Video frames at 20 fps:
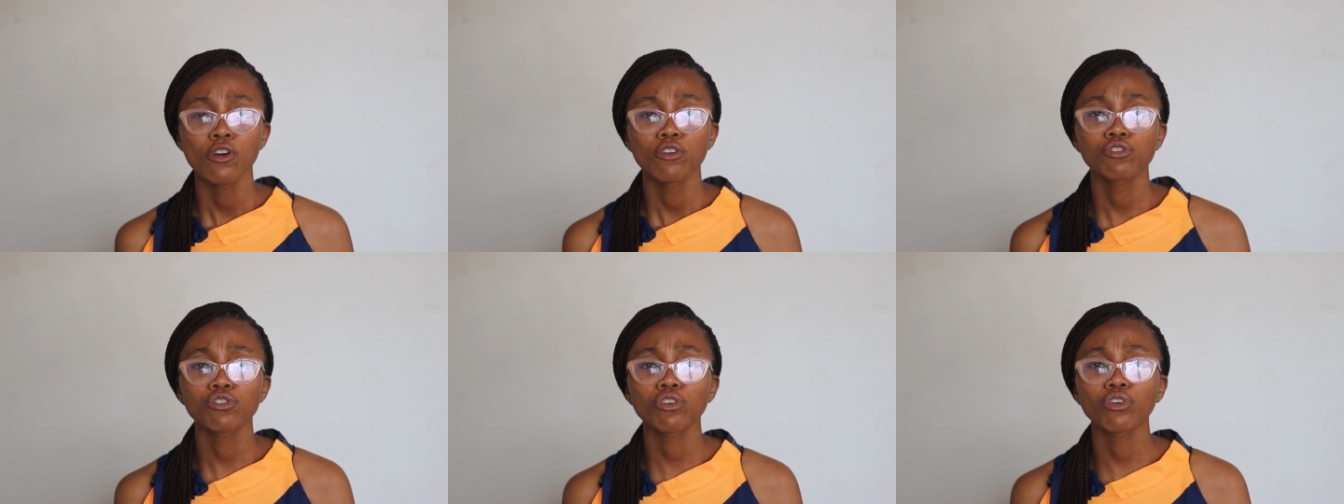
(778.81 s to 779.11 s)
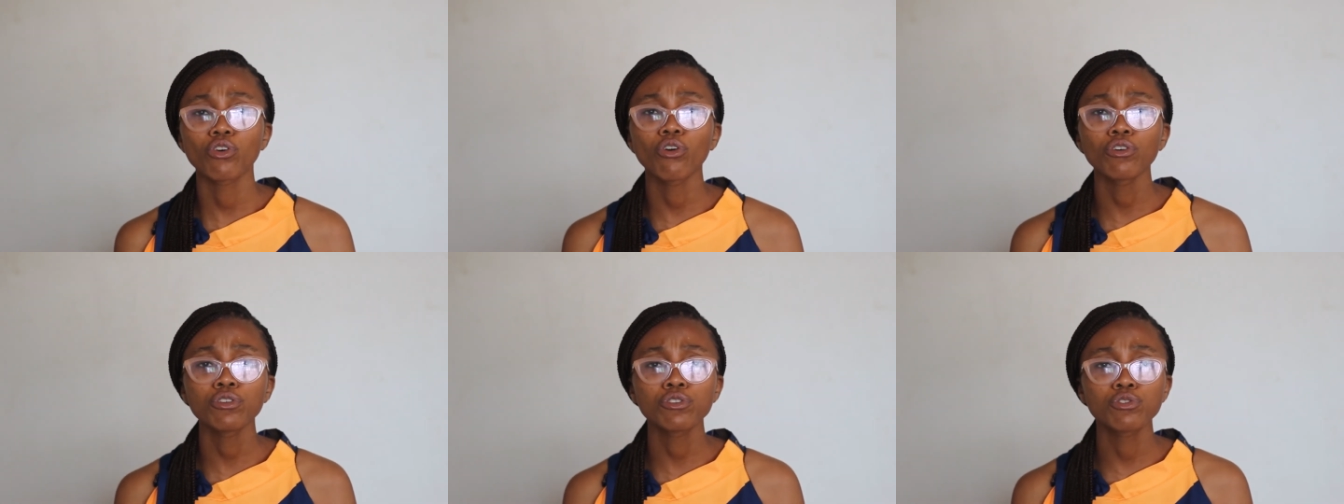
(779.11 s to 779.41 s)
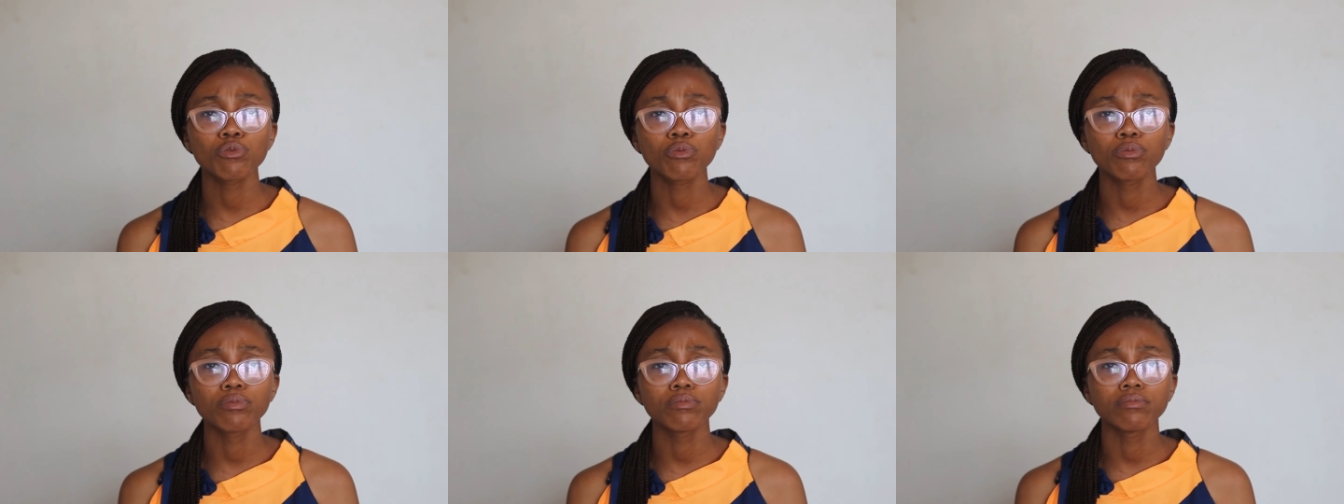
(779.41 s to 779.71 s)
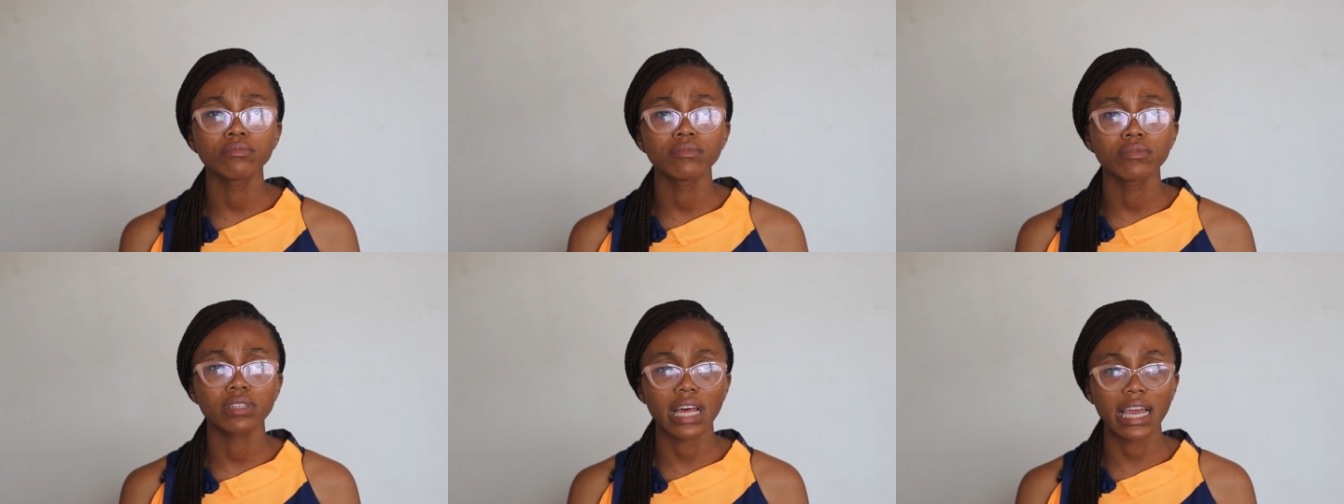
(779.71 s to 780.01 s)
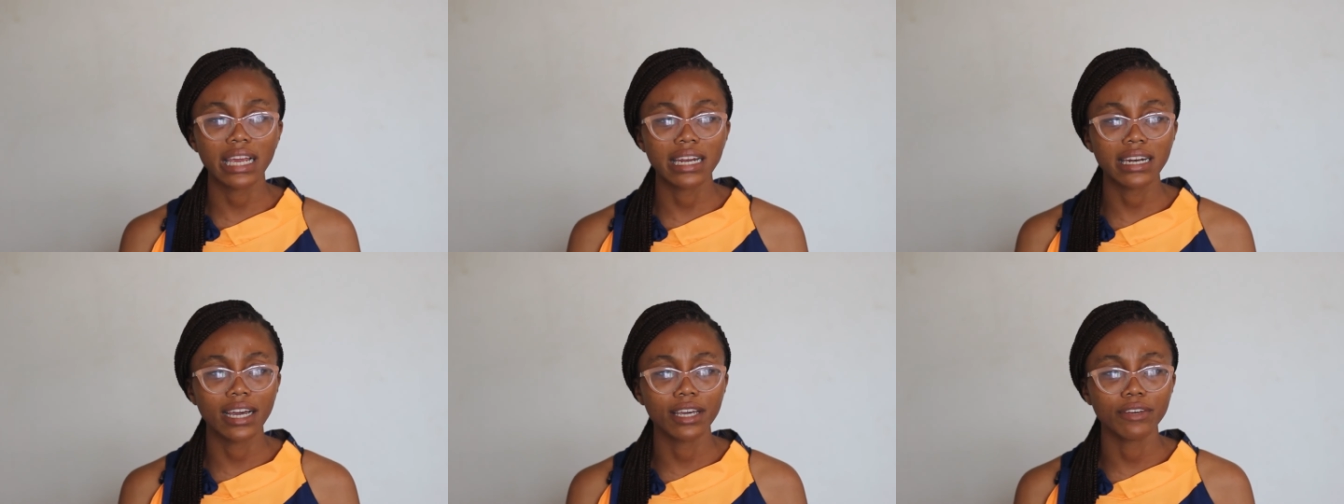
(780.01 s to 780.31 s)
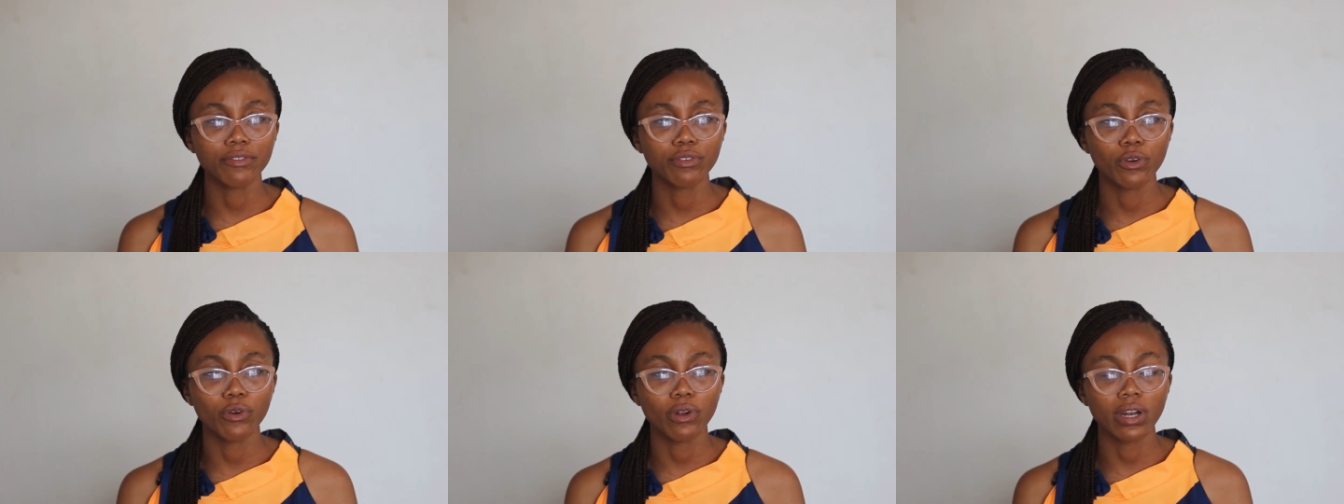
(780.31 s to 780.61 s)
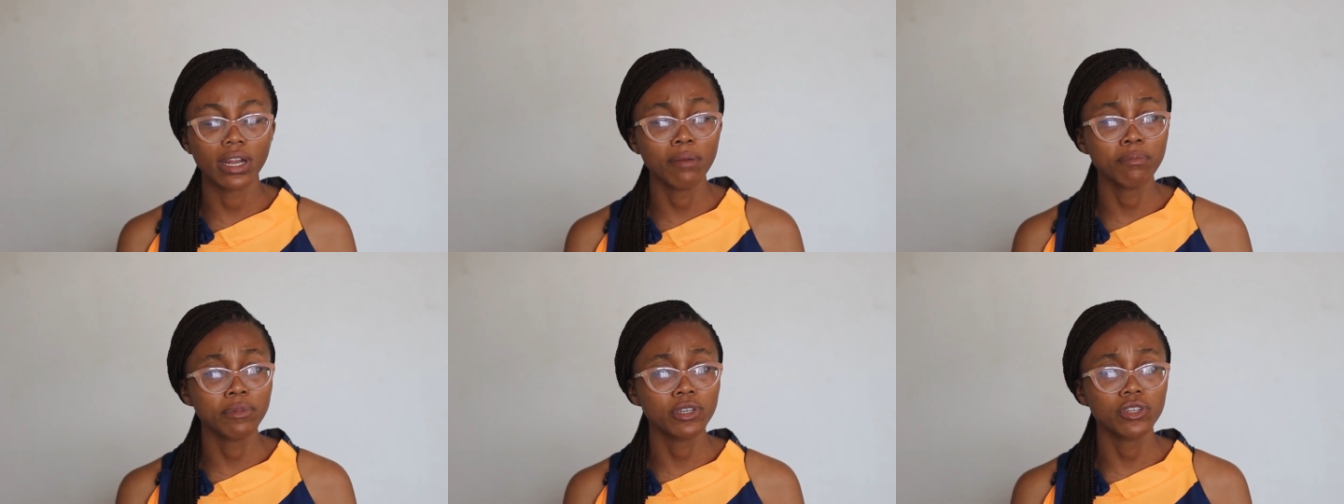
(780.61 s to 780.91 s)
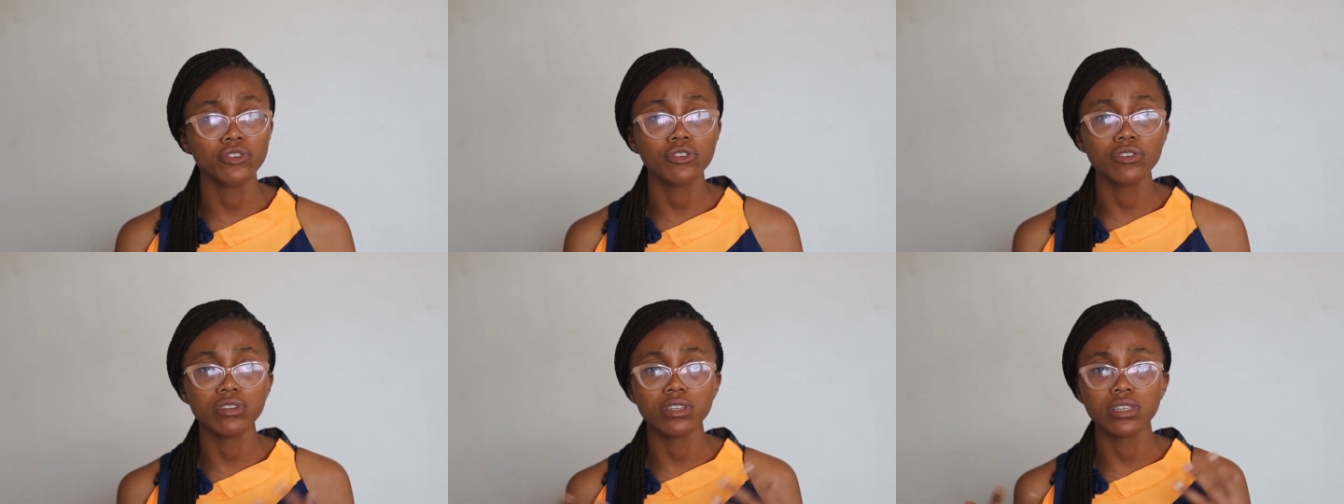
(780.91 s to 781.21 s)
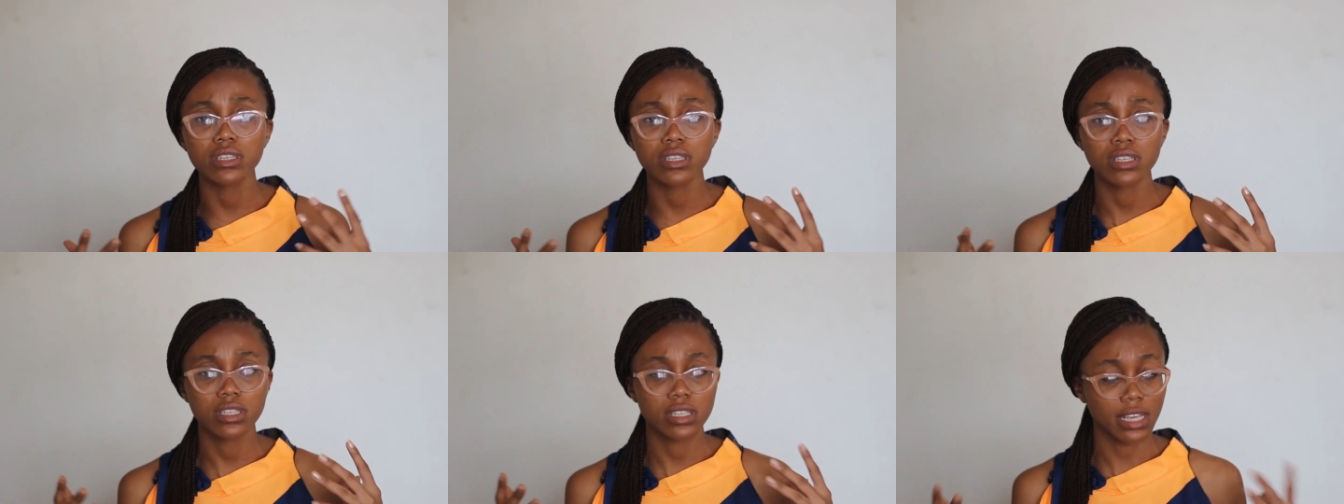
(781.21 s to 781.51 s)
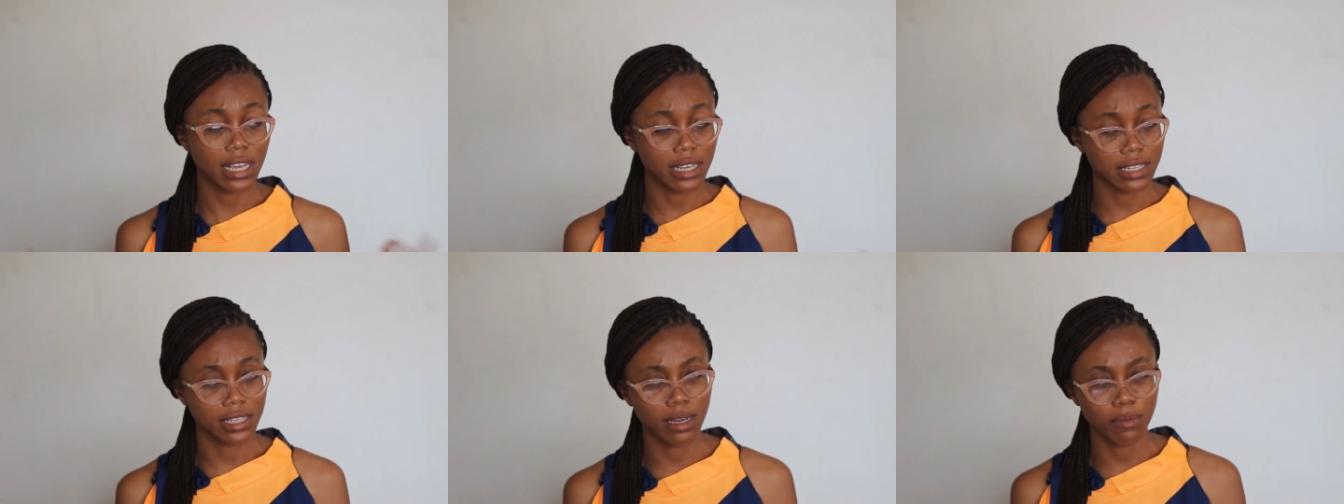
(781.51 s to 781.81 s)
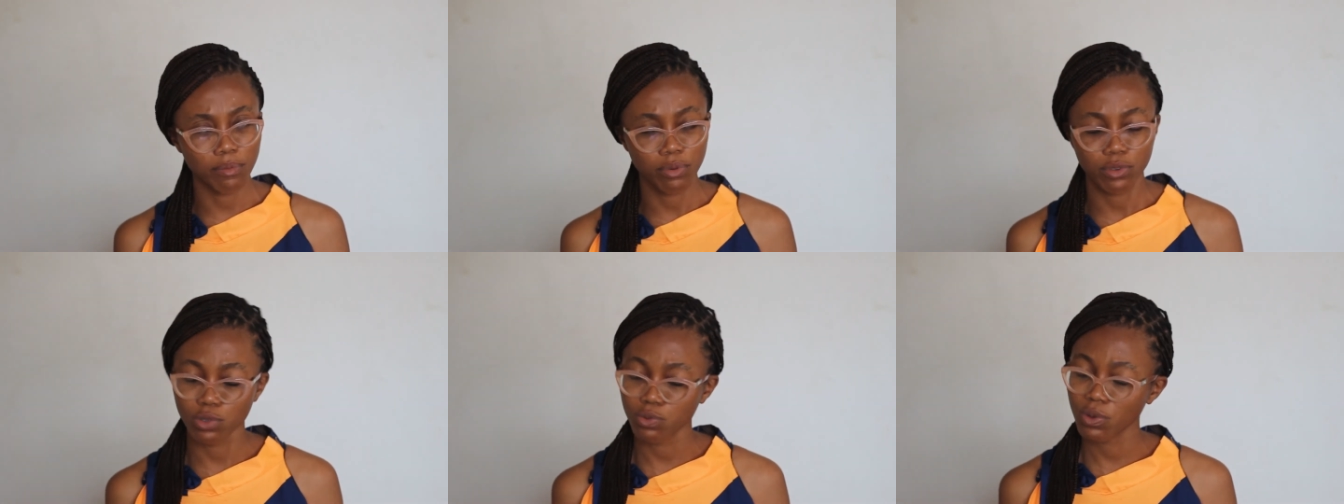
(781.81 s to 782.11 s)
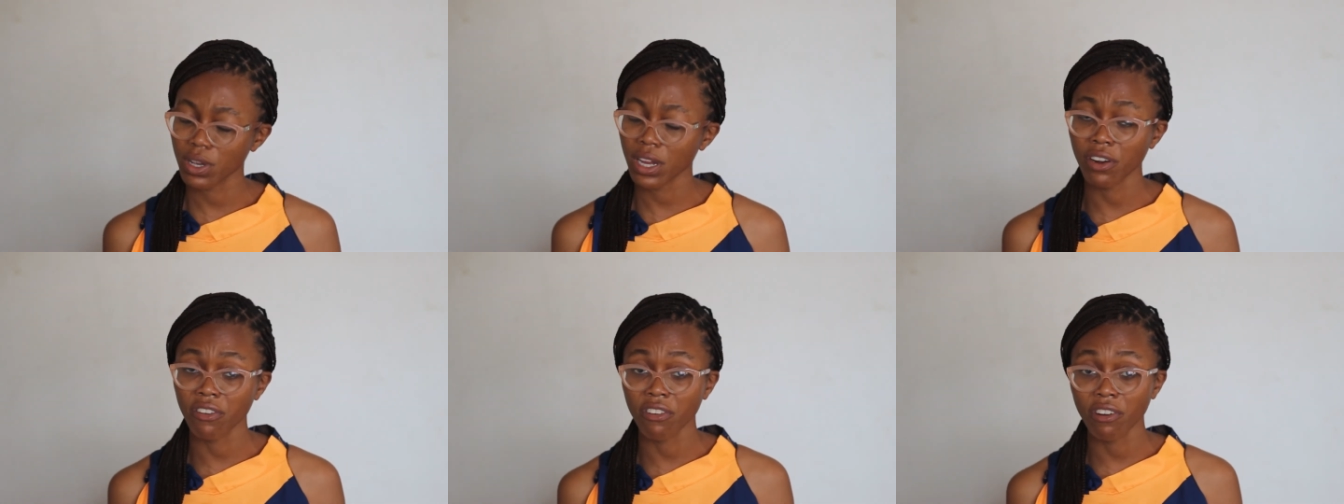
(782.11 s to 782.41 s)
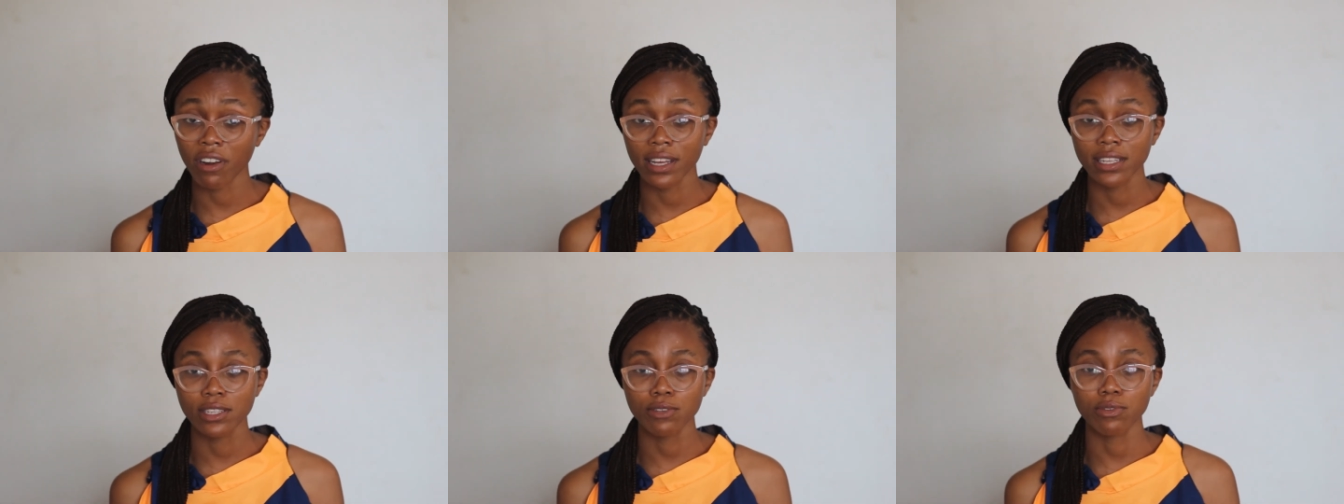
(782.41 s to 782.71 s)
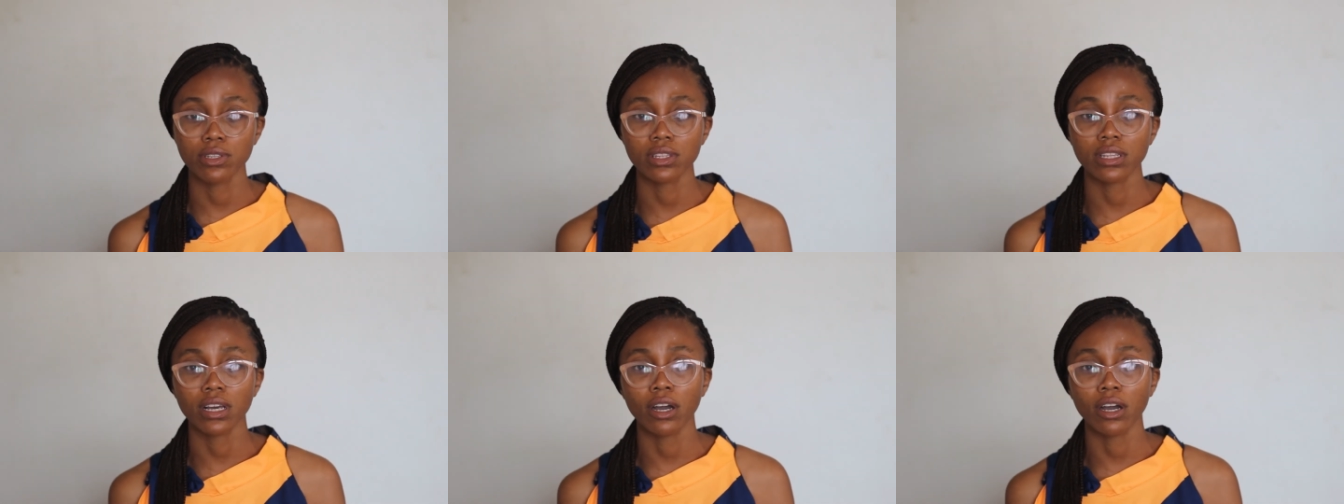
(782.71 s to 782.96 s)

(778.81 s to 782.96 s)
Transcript: So go to, like, now if you, let me use examples we can relate with.